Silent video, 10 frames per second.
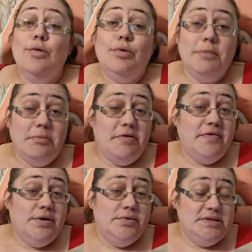Remember, if
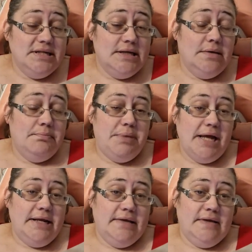you're using
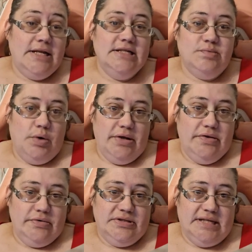bedding that is one of
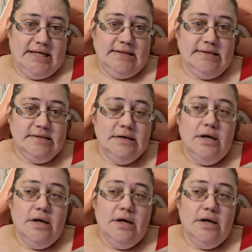those things,